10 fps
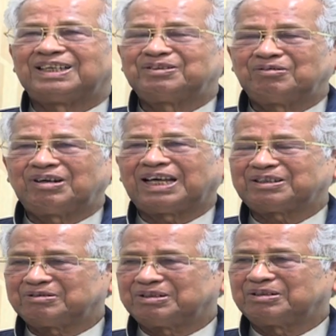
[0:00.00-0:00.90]
I don't
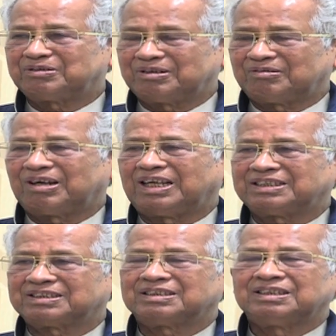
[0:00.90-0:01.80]
like to
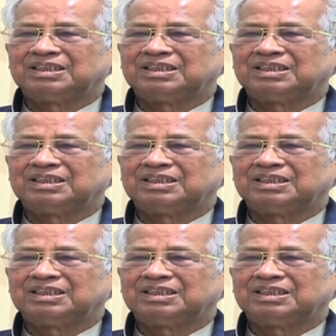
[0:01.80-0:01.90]
generalize.